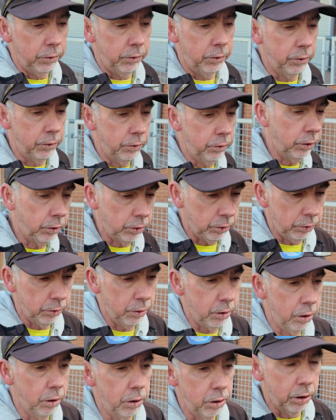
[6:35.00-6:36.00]
you know, you
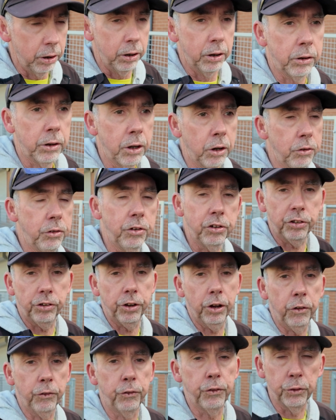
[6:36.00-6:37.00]
can coach
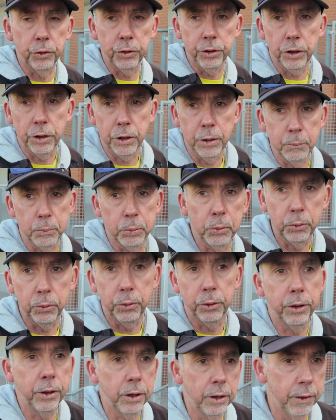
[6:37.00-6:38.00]
yourself or you can
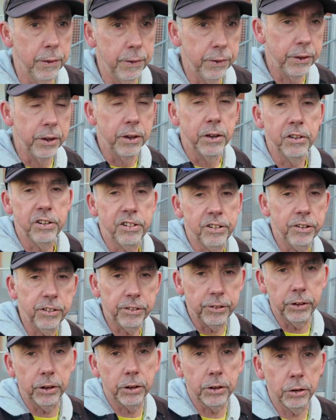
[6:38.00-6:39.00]
employ
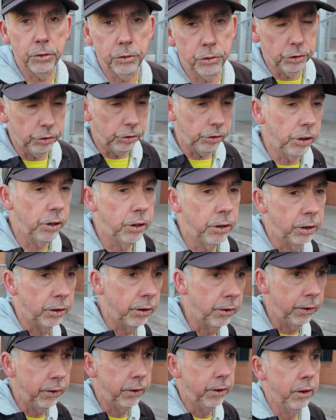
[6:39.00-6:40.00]
assistant coaches
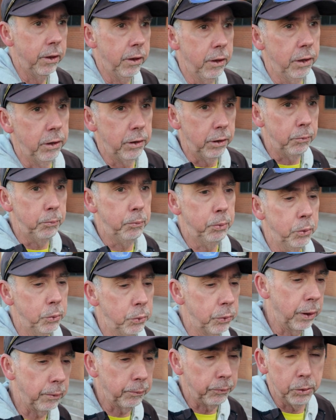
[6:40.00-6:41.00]
and
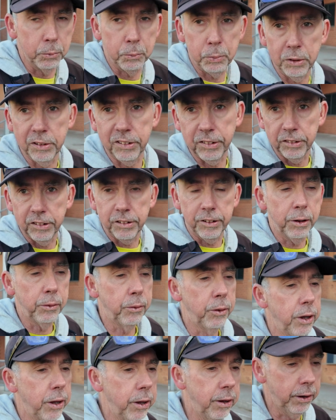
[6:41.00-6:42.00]
build up your business that
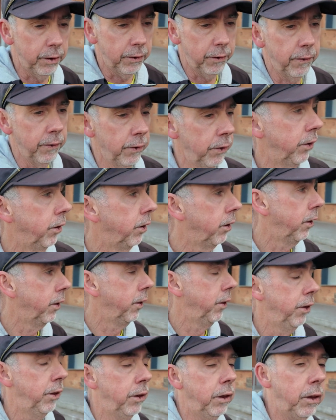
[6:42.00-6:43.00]
way.
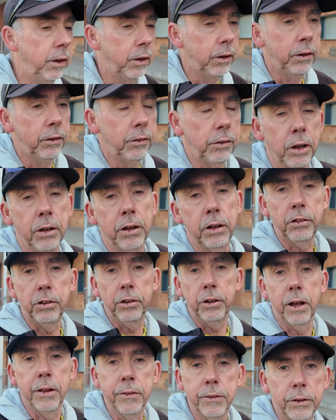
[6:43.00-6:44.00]
So that's
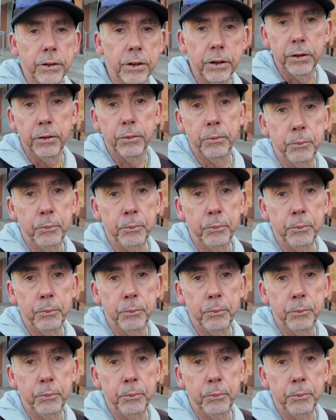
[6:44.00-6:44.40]
the other